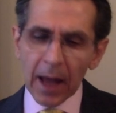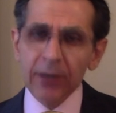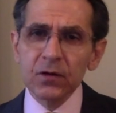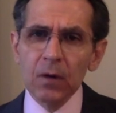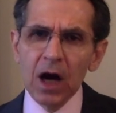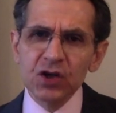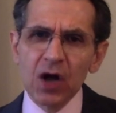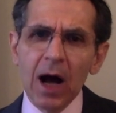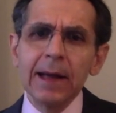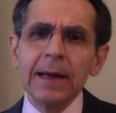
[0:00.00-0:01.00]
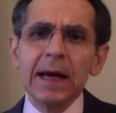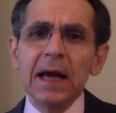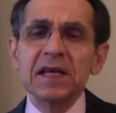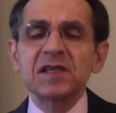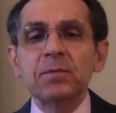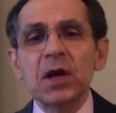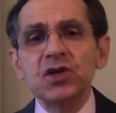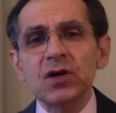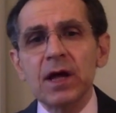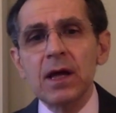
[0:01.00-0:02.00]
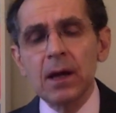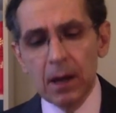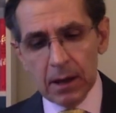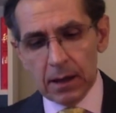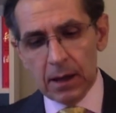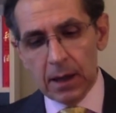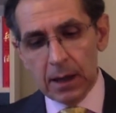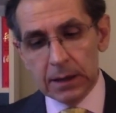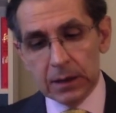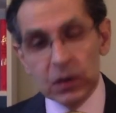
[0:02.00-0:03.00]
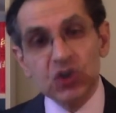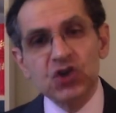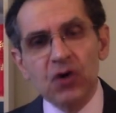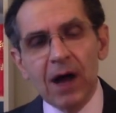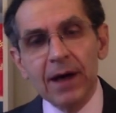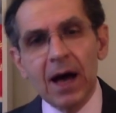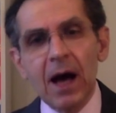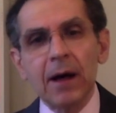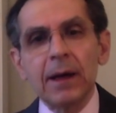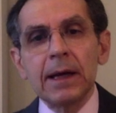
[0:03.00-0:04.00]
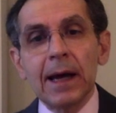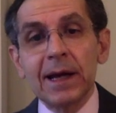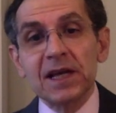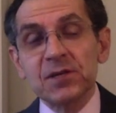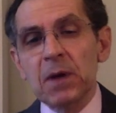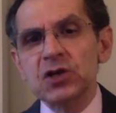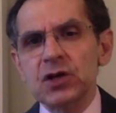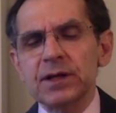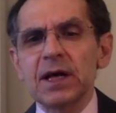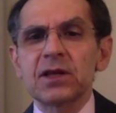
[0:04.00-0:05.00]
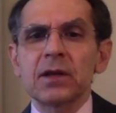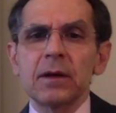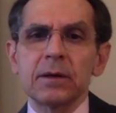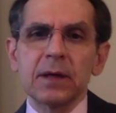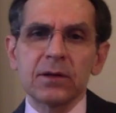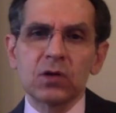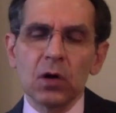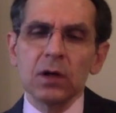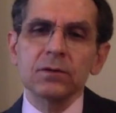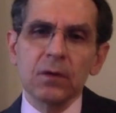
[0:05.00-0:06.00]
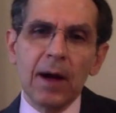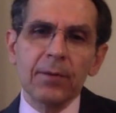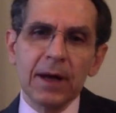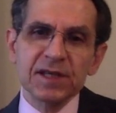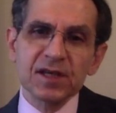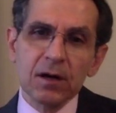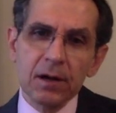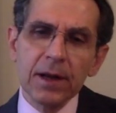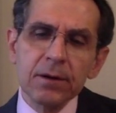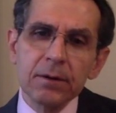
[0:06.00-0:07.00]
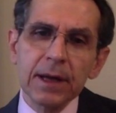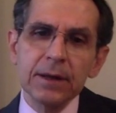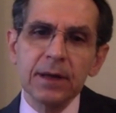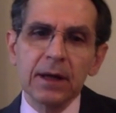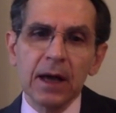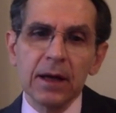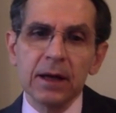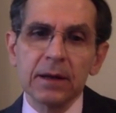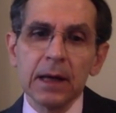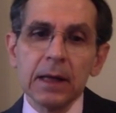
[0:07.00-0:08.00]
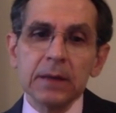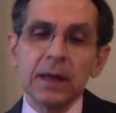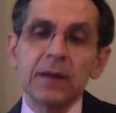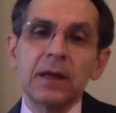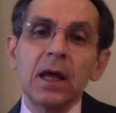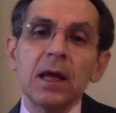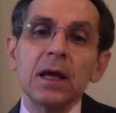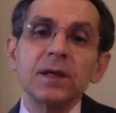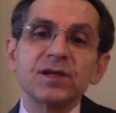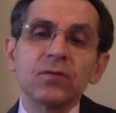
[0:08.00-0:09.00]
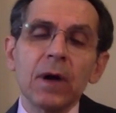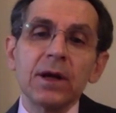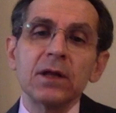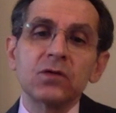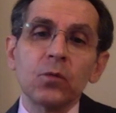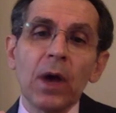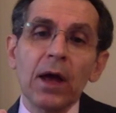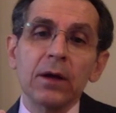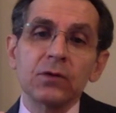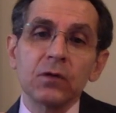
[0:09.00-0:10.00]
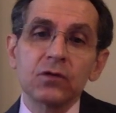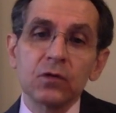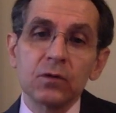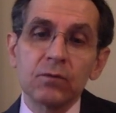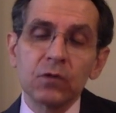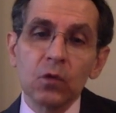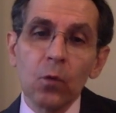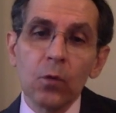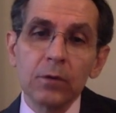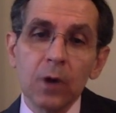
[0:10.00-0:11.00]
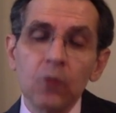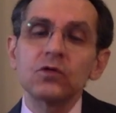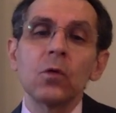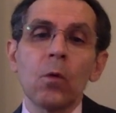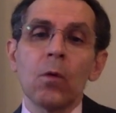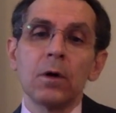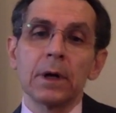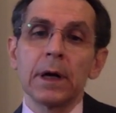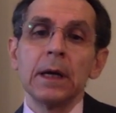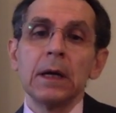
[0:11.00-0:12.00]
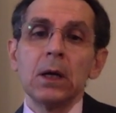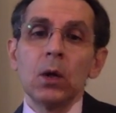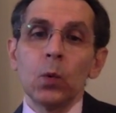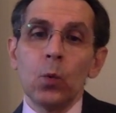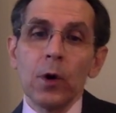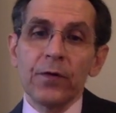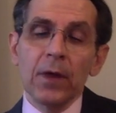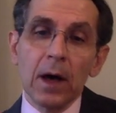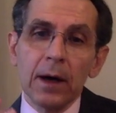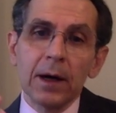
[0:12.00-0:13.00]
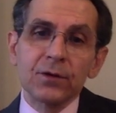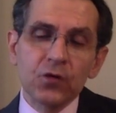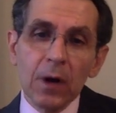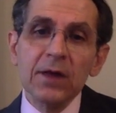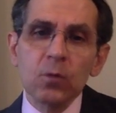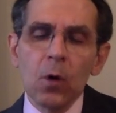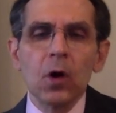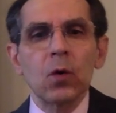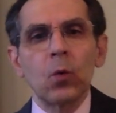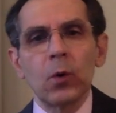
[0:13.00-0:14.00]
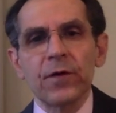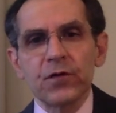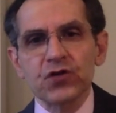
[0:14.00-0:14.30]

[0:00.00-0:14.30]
and Russia, especially uh, China, and especially that that Donald Trump has clearly indicated that he is ready to make to to to go to war with a, a trade war with